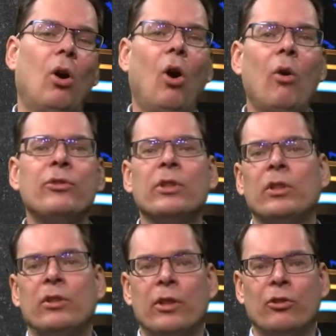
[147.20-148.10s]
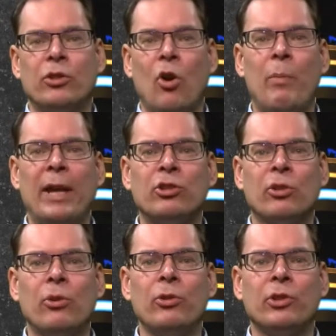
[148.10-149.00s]
Often there's no best
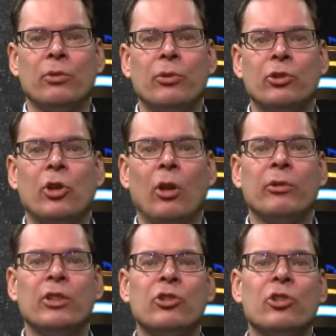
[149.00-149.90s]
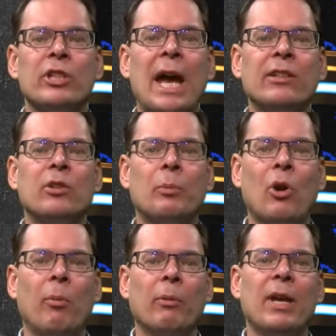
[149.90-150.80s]
solution for solving the societal
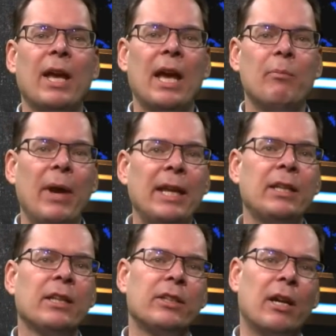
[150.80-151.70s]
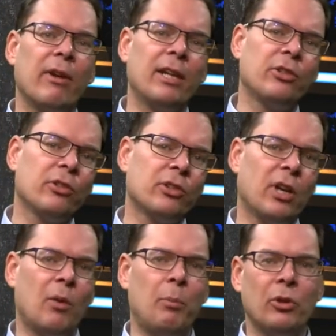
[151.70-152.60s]
problem and many directions
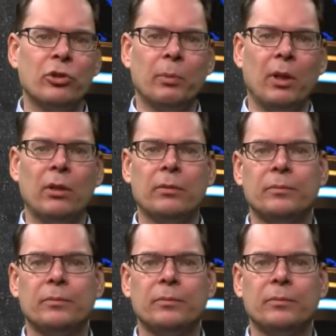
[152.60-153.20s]
are possible.